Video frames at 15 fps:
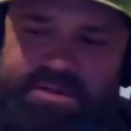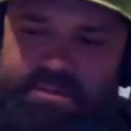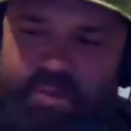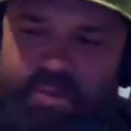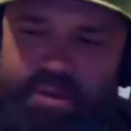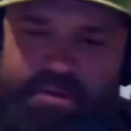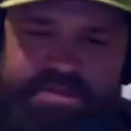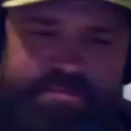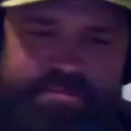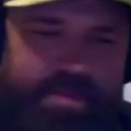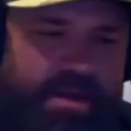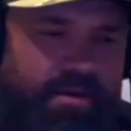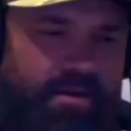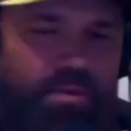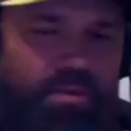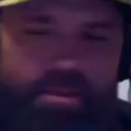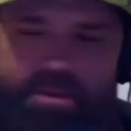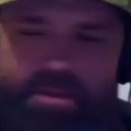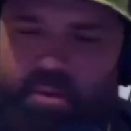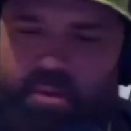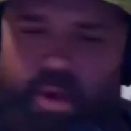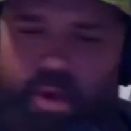and whether it's men or
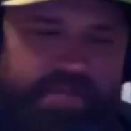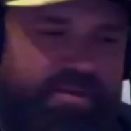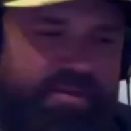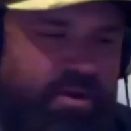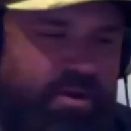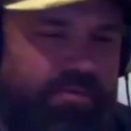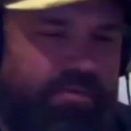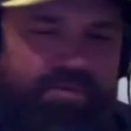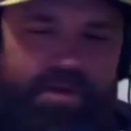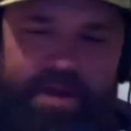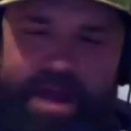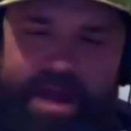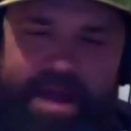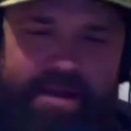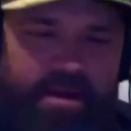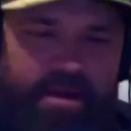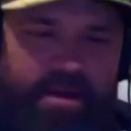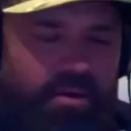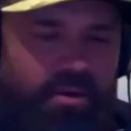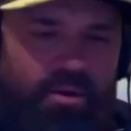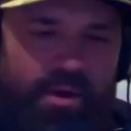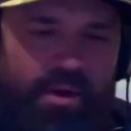women, your wife, girlfriend, aunt,
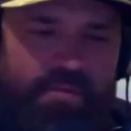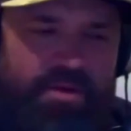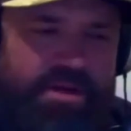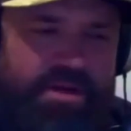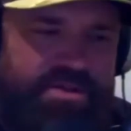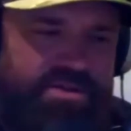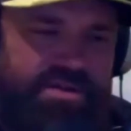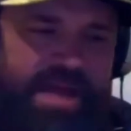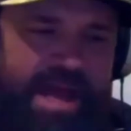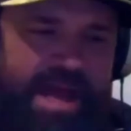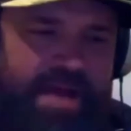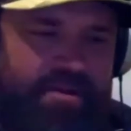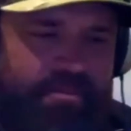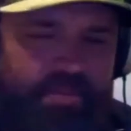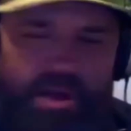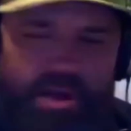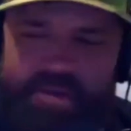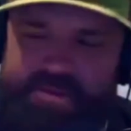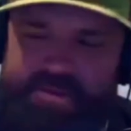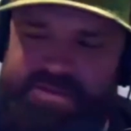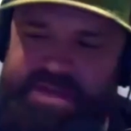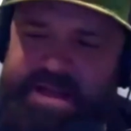uncle, whoever it is, your dad, your
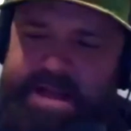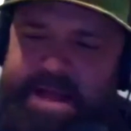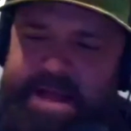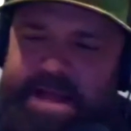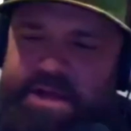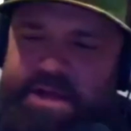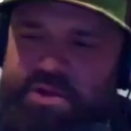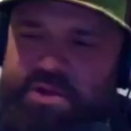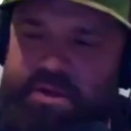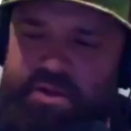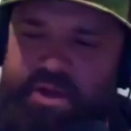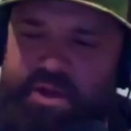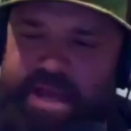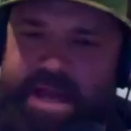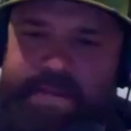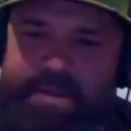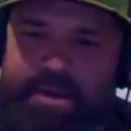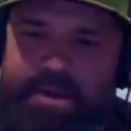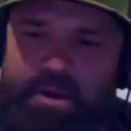brothers, you can look at them and